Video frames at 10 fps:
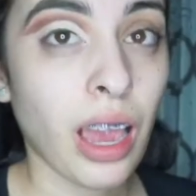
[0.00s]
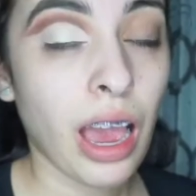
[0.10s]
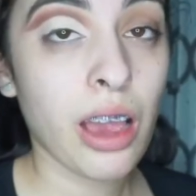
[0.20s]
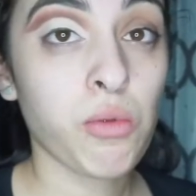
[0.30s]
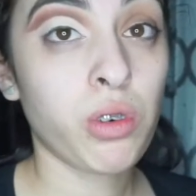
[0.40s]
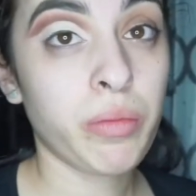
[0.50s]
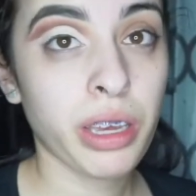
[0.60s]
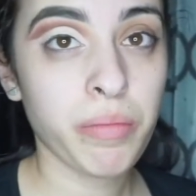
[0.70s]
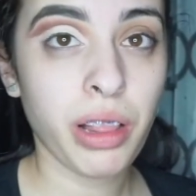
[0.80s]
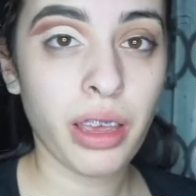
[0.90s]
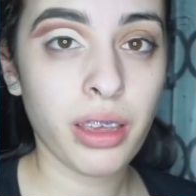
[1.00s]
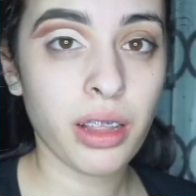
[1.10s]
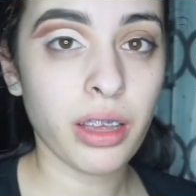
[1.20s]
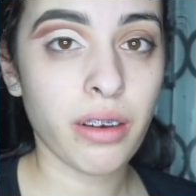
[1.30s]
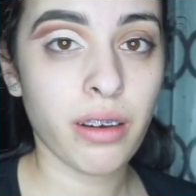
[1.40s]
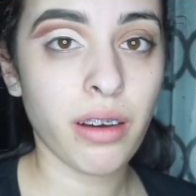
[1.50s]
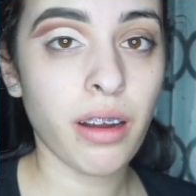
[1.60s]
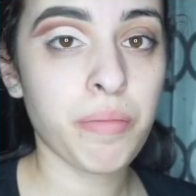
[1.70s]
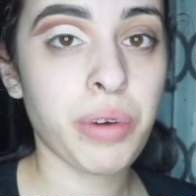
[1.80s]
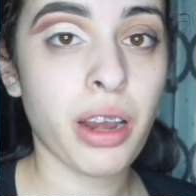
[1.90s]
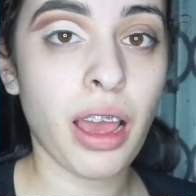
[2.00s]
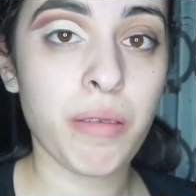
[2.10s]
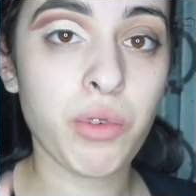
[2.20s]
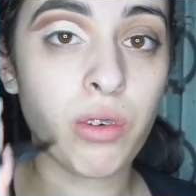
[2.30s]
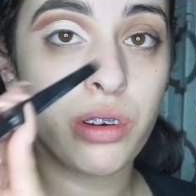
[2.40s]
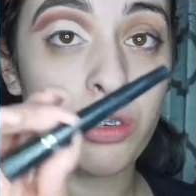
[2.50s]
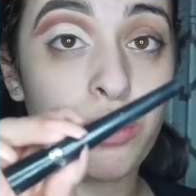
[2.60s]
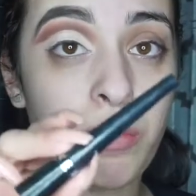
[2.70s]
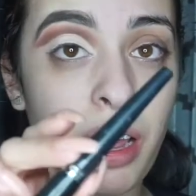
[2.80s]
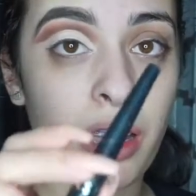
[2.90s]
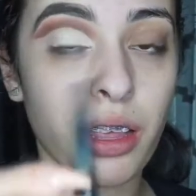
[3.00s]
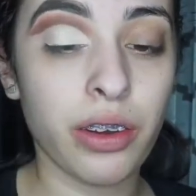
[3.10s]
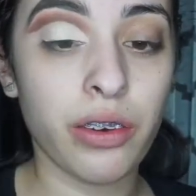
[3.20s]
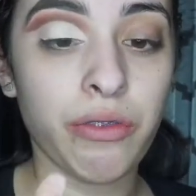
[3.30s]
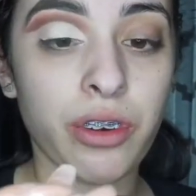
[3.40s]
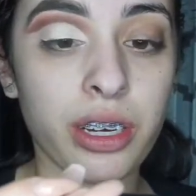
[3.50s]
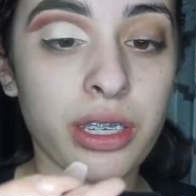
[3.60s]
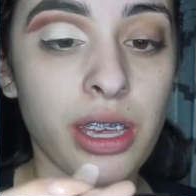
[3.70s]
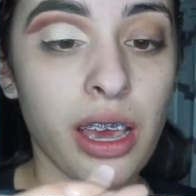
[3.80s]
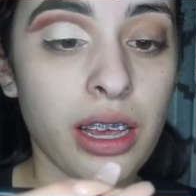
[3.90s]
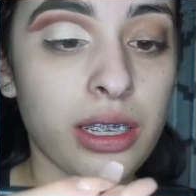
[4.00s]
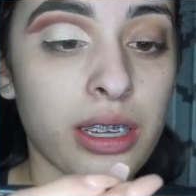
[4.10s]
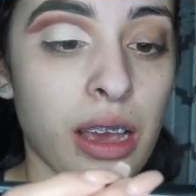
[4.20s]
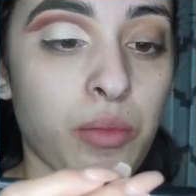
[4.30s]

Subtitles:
I will be applying glitter, but I'm going to do my eyeliner first. And I'm